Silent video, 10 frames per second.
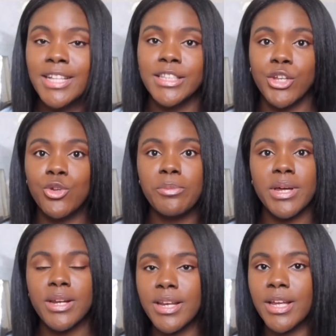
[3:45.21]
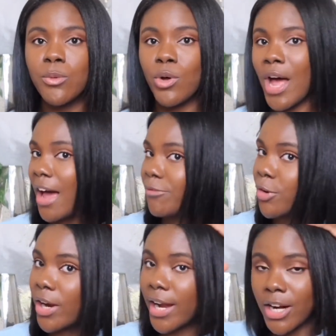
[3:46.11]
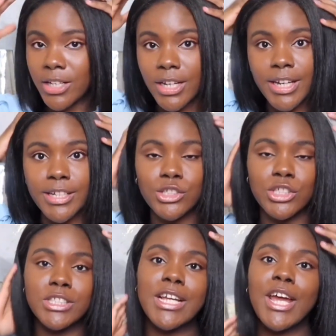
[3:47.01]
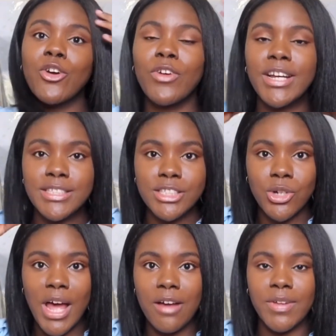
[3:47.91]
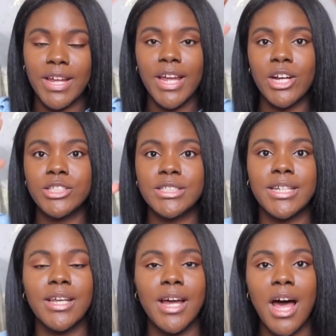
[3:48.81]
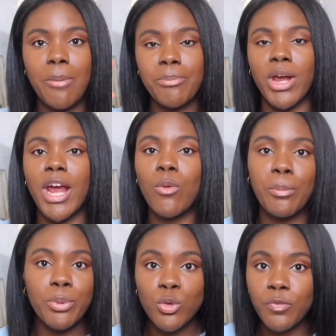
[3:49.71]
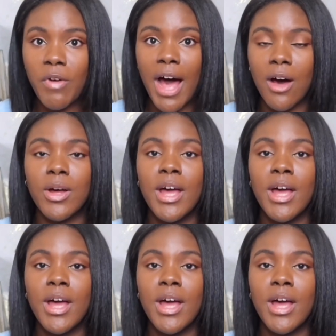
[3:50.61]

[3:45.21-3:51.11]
The humidity will have your hair looking just like crazy. You'll have like hair sticking up. Your hair will poof out.